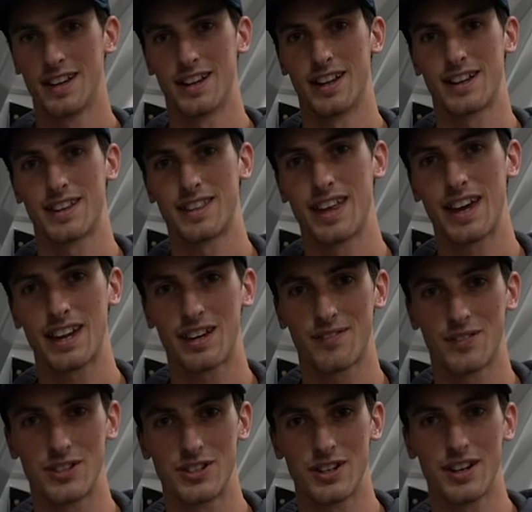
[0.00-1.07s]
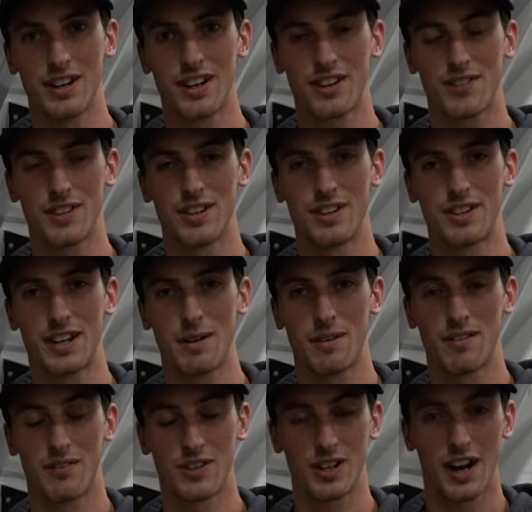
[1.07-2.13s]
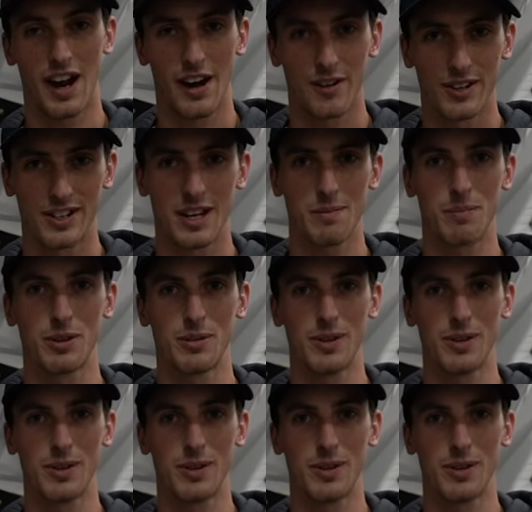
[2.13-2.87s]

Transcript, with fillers: I'd like to thank you for joining us for our tip of